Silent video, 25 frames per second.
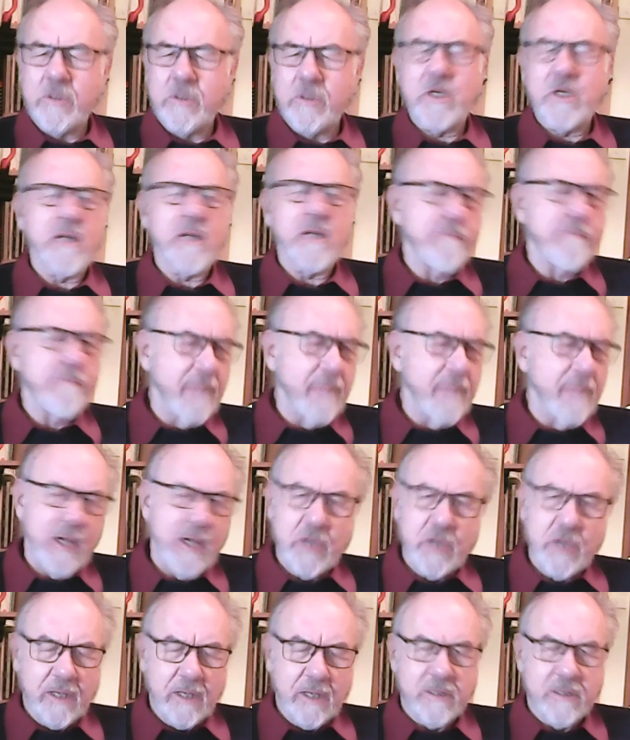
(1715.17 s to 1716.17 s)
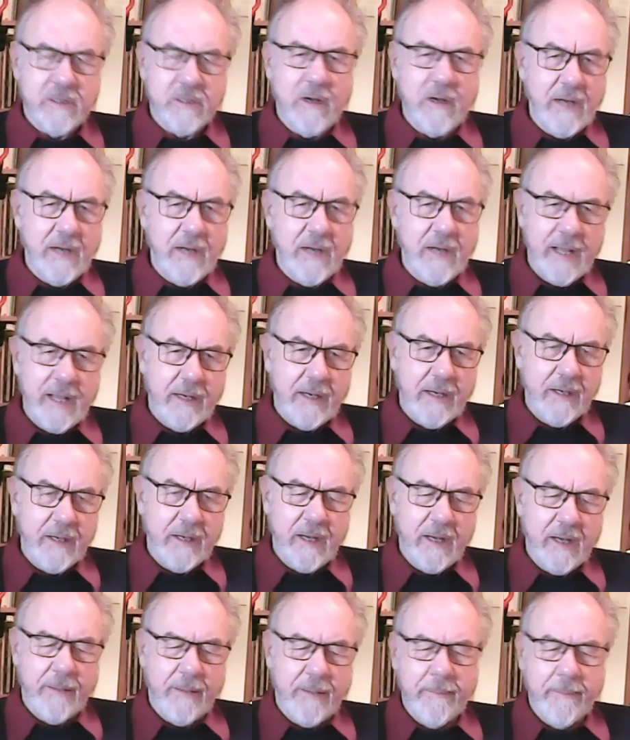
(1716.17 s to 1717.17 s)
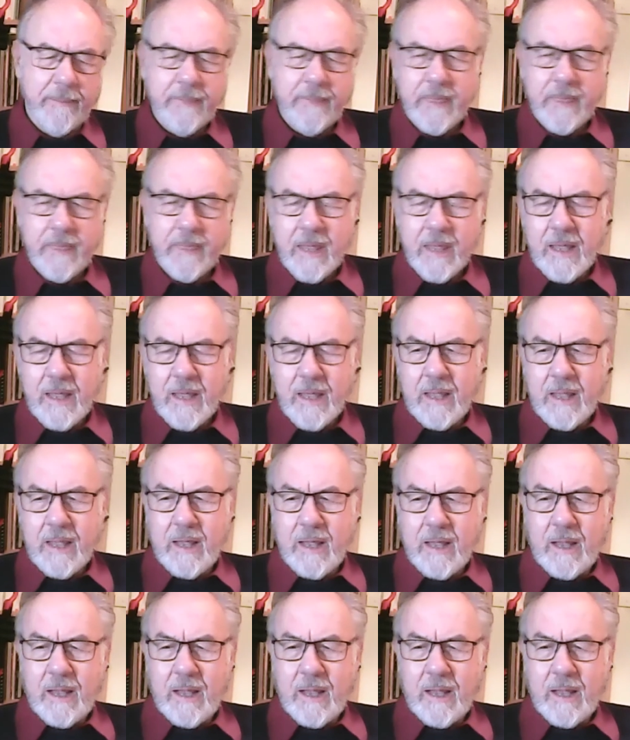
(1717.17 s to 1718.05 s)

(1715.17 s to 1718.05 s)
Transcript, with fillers: just magic. I'm so glad I'd come. Yeah.